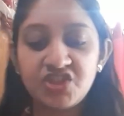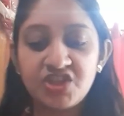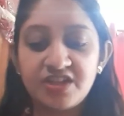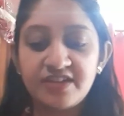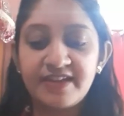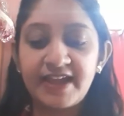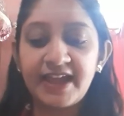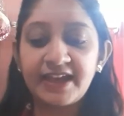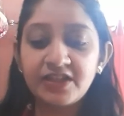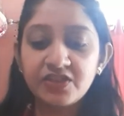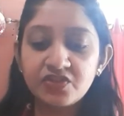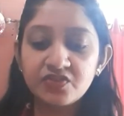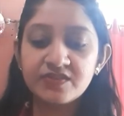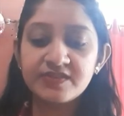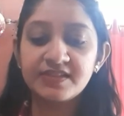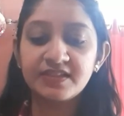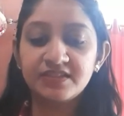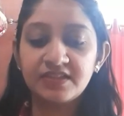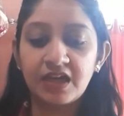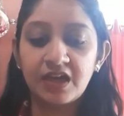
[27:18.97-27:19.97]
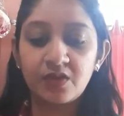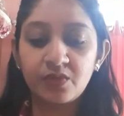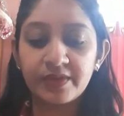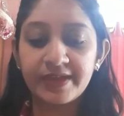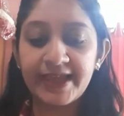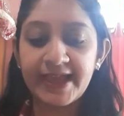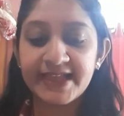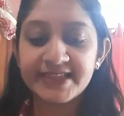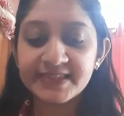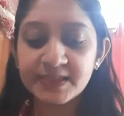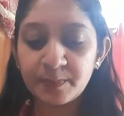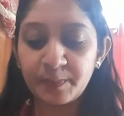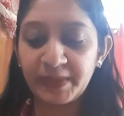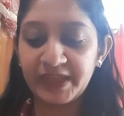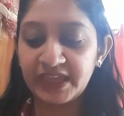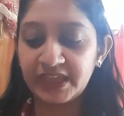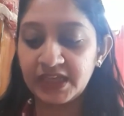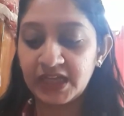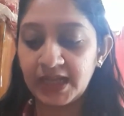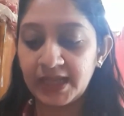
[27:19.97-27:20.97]
She ran to Sadao,
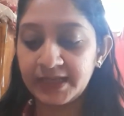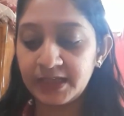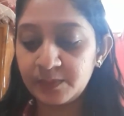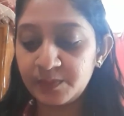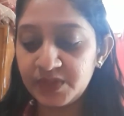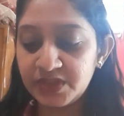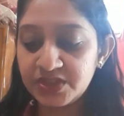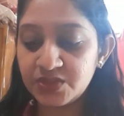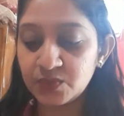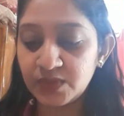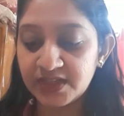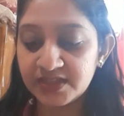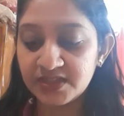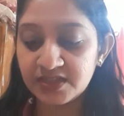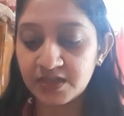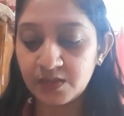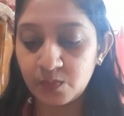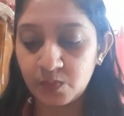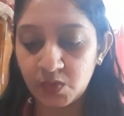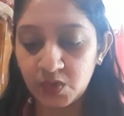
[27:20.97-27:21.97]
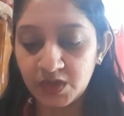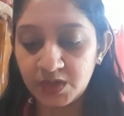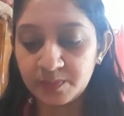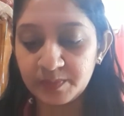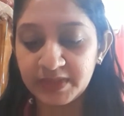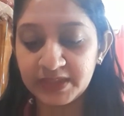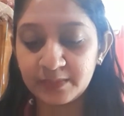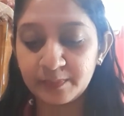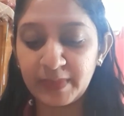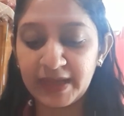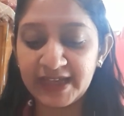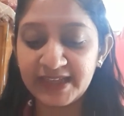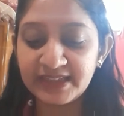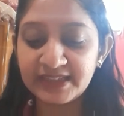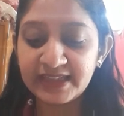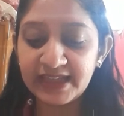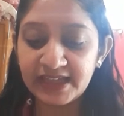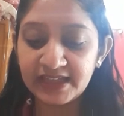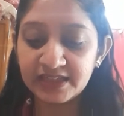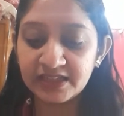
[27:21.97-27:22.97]
gasping, unable to utter a word, but by
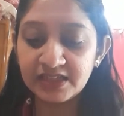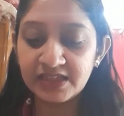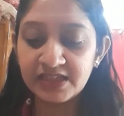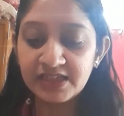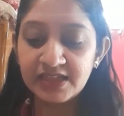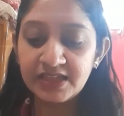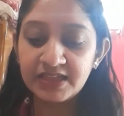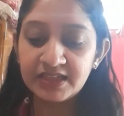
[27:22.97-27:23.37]
then